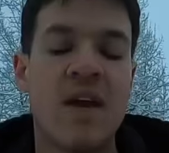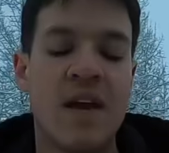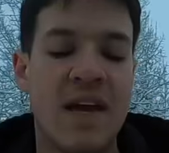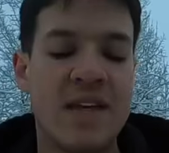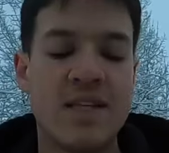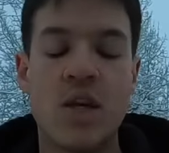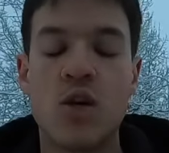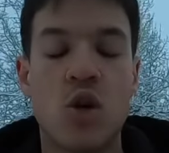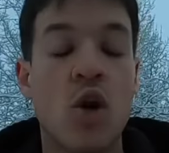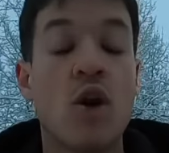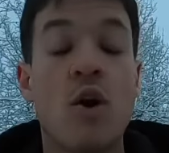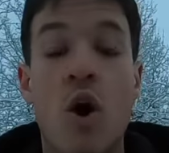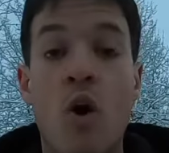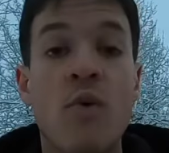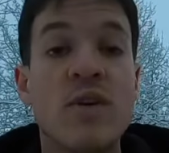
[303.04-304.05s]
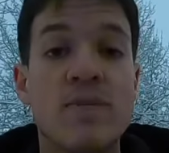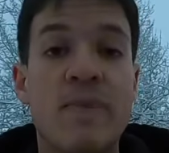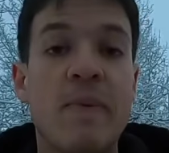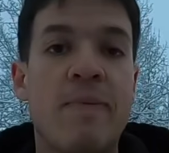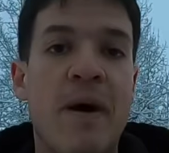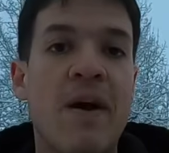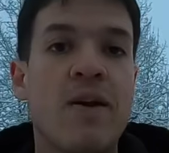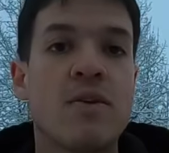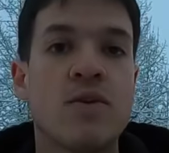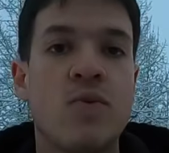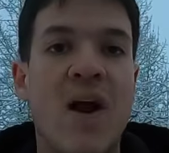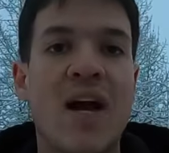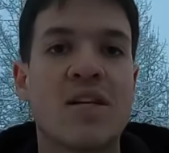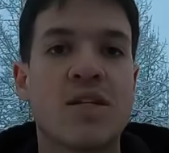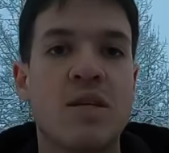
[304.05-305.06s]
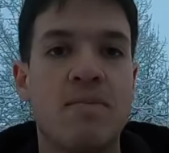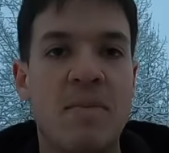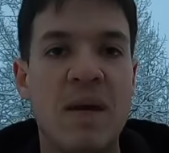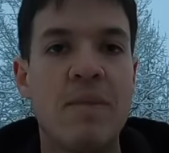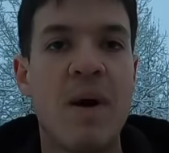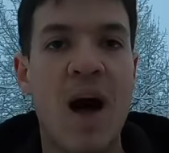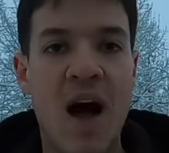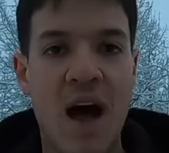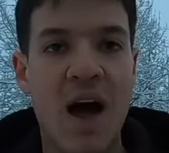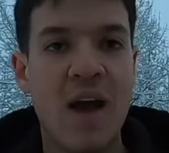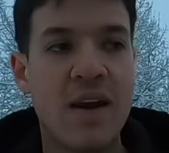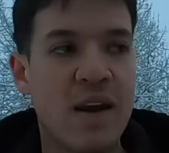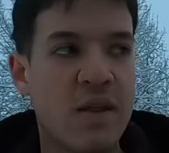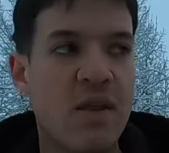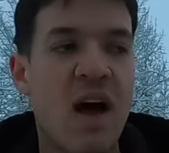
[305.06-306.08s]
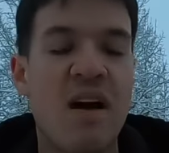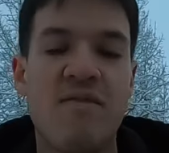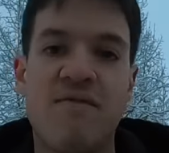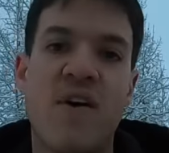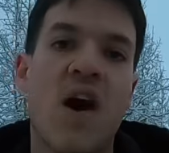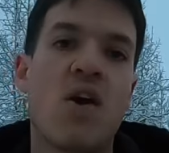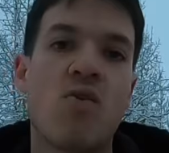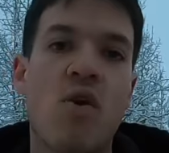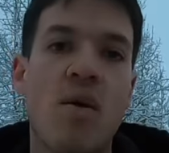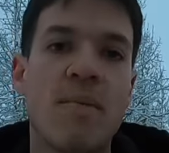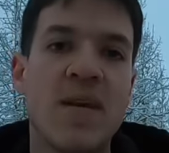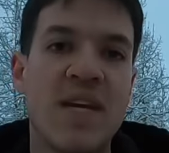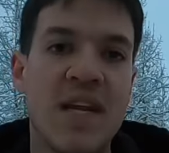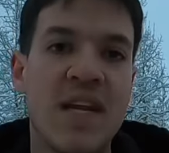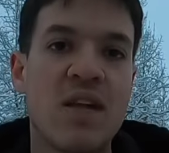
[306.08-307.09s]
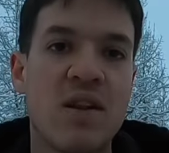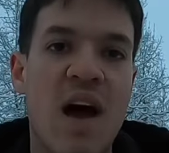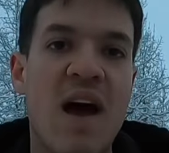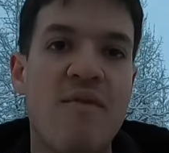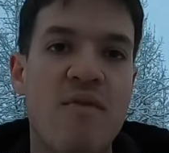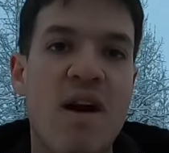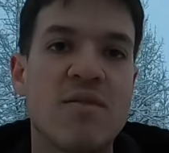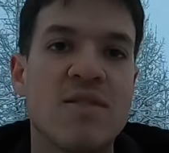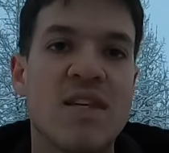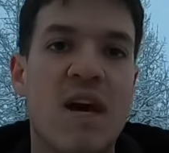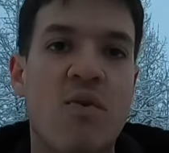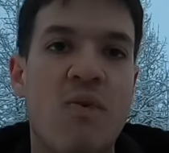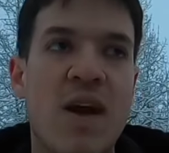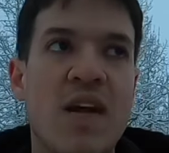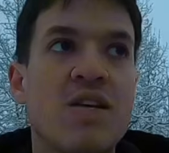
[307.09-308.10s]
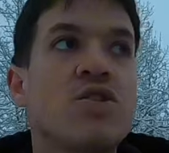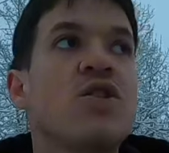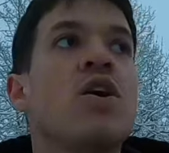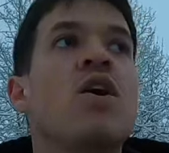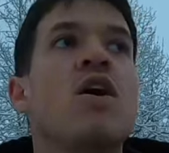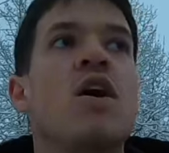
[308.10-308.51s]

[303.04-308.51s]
Is it gonna always be better to actually be behind a live firearm and getting live rounds downrange?